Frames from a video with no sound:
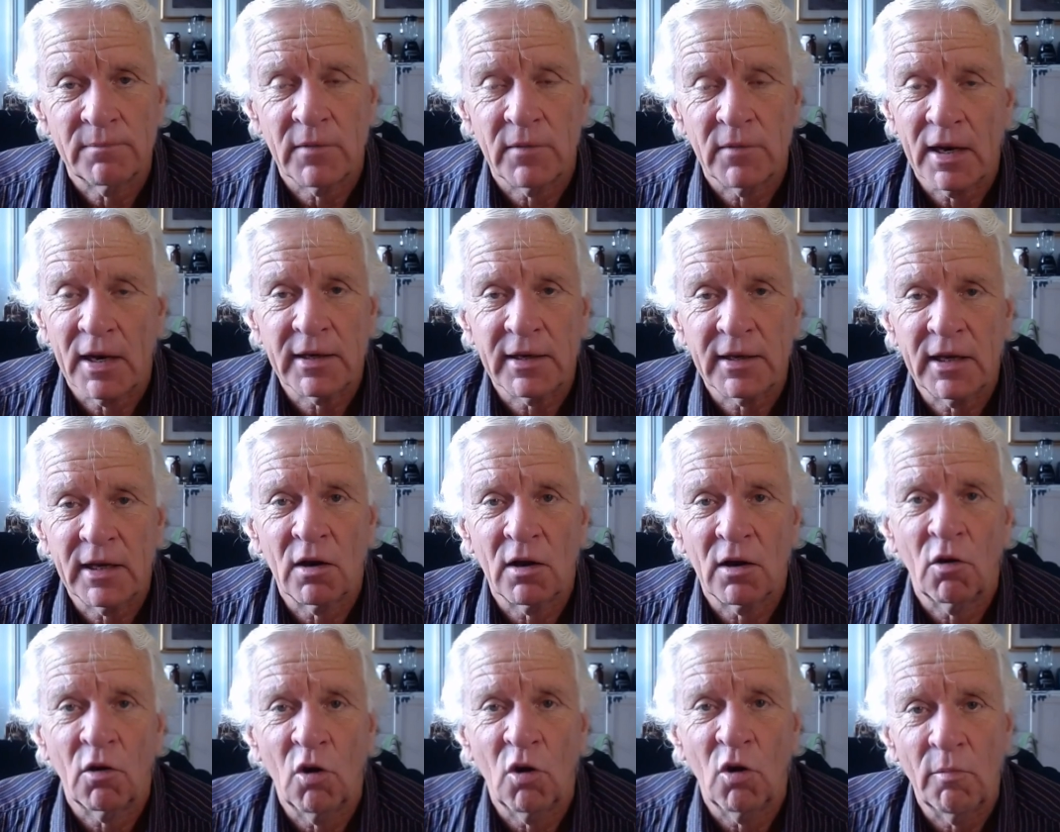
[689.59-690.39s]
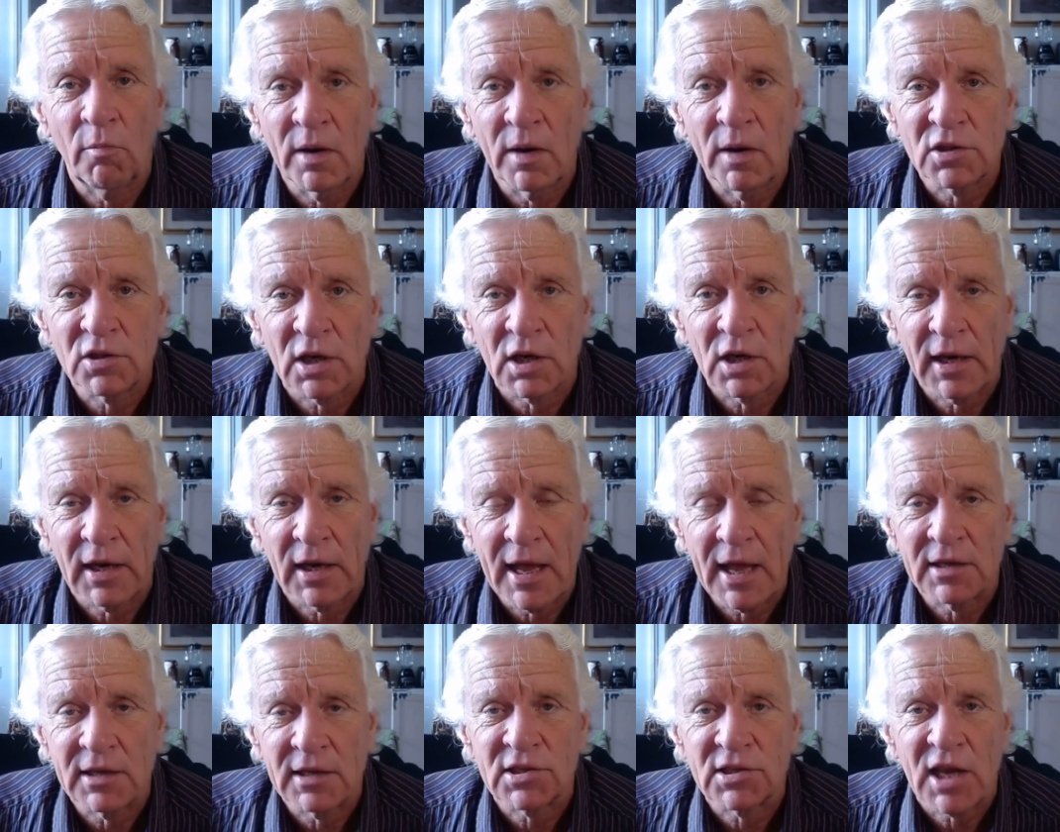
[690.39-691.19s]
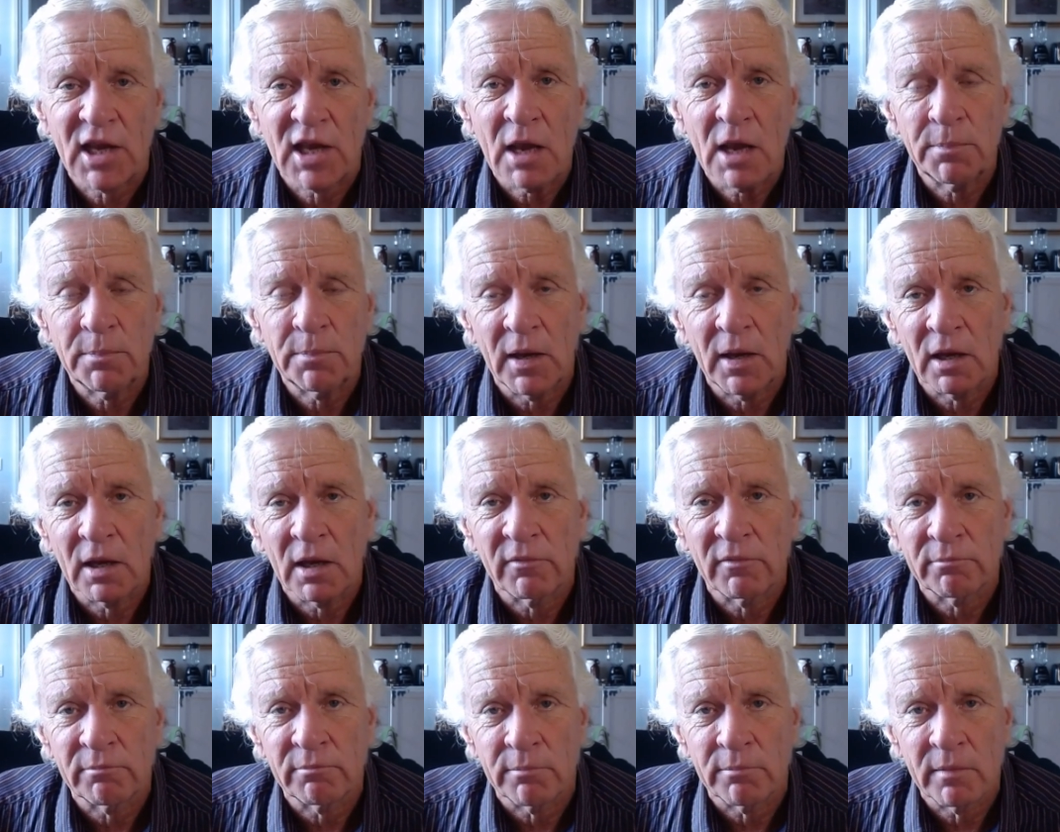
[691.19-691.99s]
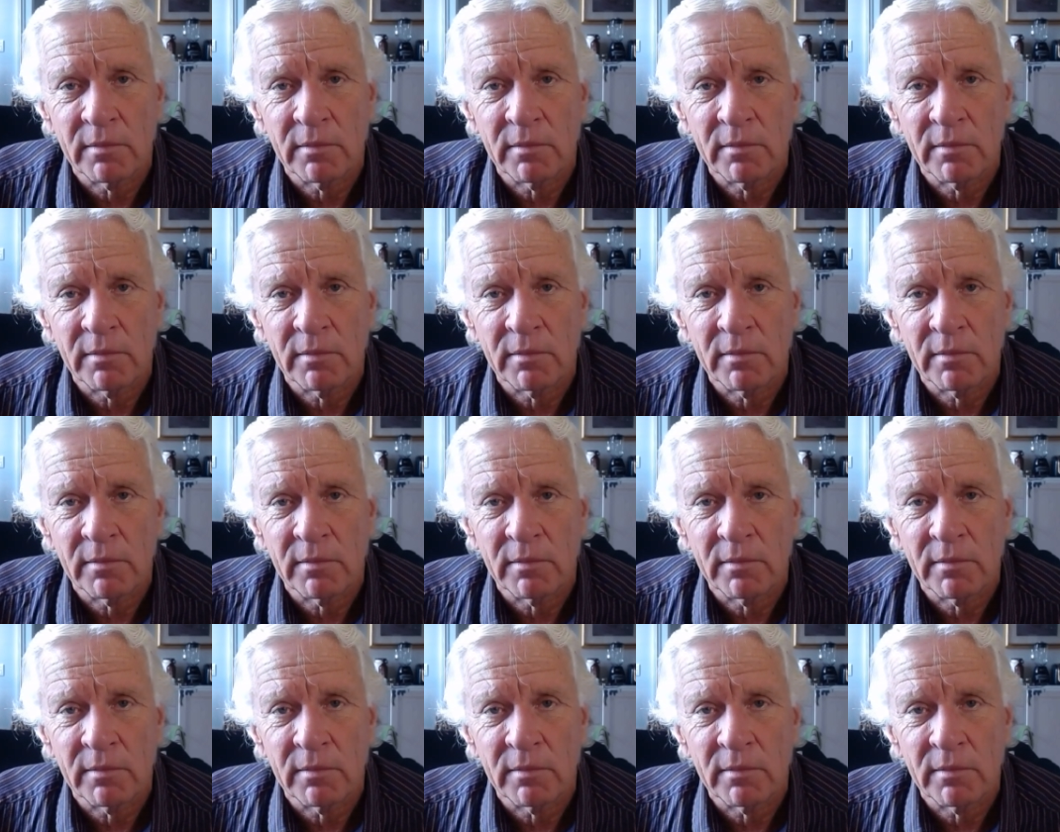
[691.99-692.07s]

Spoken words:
and I did a whole bunch of landscaping and